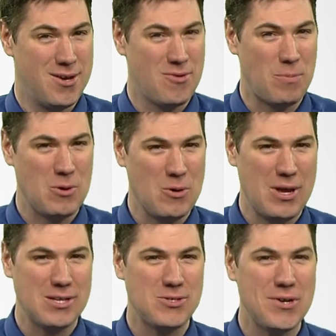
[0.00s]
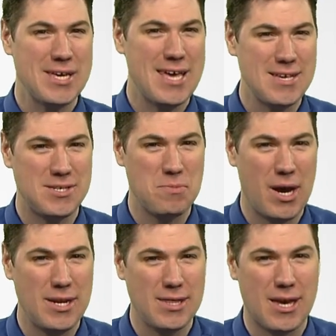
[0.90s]
Drop your own answer and a guess at
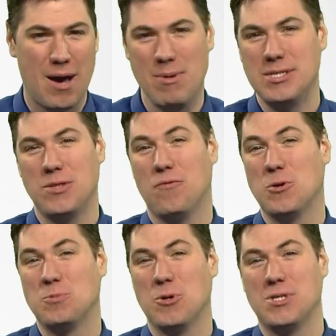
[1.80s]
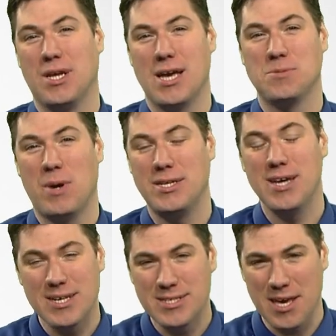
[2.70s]
mine in the comments, and the first person to guess mine
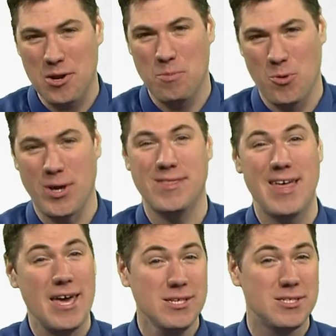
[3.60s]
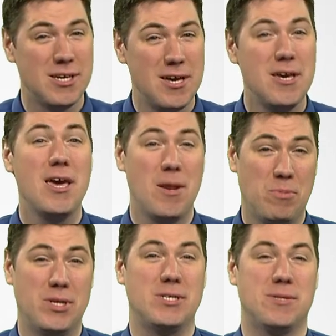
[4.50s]
does get a point. Thanks, and
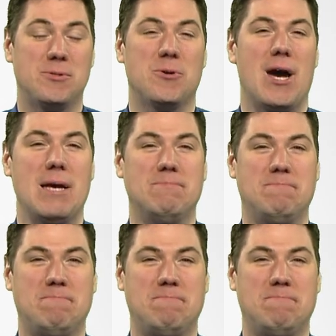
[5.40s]
please subscribe.